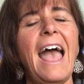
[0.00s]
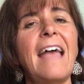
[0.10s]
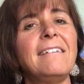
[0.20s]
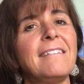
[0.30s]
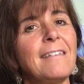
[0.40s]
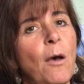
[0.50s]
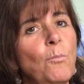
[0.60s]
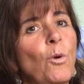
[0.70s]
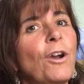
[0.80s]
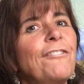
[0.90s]
And
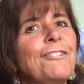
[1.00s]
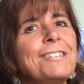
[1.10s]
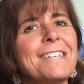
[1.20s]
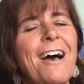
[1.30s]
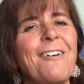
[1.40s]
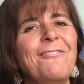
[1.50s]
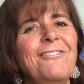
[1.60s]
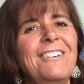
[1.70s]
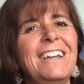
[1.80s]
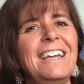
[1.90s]
some work for
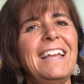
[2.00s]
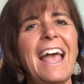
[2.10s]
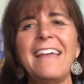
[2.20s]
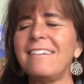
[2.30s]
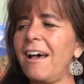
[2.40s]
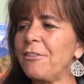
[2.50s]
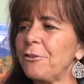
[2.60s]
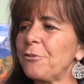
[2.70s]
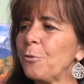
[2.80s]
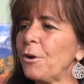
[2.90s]
some, and
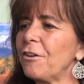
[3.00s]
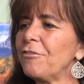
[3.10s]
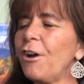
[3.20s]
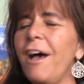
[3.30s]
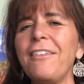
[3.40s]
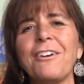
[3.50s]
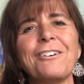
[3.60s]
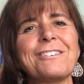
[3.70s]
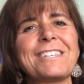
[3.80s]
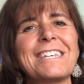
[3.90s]
others work for
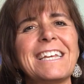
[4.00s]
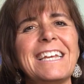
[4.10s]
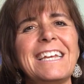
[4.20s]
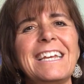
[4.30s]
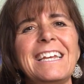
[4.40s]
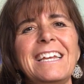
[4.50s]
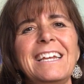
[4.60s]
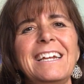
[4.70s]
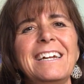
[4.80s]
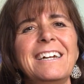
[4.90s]
others.
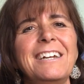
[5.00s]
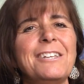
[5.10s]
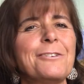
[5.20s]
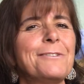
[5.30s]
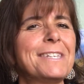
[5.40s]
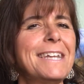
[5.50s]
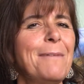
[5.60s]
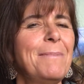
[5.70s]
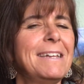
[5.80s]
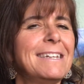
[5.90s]
So
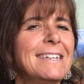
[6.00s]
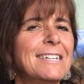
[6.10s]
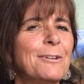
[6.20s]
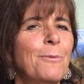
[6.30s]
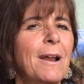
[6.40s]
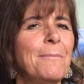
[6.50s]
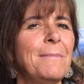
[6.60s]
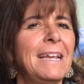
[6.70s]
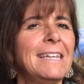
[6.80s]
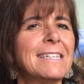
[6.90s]
step into what it
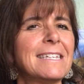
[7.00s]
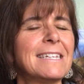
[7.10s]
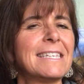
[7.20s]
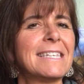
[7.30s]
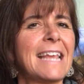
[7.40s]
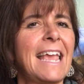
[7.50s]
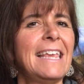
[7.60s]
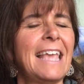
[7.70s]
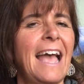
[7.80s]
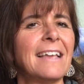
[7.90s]
means to
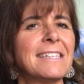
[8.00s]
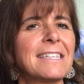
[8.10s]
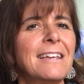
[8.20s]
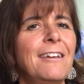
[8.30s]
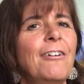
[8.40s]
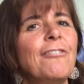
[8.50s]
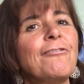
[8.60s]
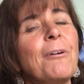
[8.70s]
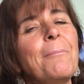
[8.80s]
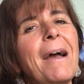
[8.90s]
say yes
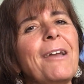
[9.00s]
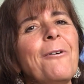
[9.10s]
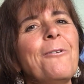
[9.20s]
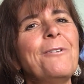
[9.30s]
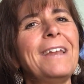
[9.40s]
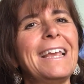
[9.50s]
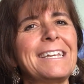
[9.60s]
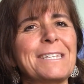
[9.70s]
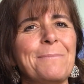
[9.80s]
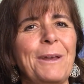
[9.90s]
from my own
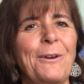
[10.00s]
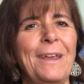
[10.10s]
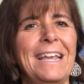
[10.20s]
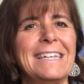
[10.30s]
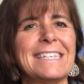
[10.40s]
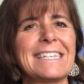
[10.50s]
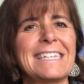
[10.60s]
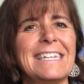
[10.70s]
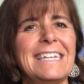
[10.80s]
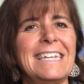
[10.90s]

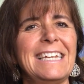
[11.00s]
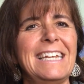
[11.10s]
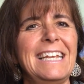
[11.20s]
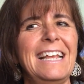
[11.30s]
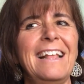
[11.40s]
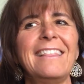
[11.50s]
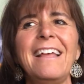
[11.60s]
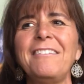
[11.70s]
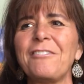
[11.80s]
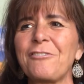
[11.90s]
experience.
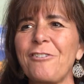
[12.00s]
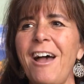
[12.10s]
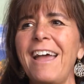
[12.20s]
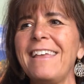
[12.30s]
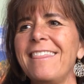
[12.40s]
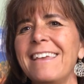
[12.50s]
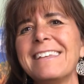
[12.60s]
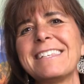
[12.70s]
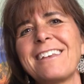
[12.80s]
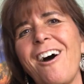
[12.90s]
Let's try
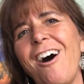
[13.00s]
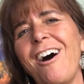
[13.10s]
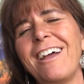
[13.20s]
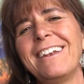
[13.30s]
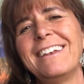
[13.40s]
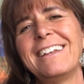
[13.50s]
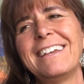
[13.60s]
this on.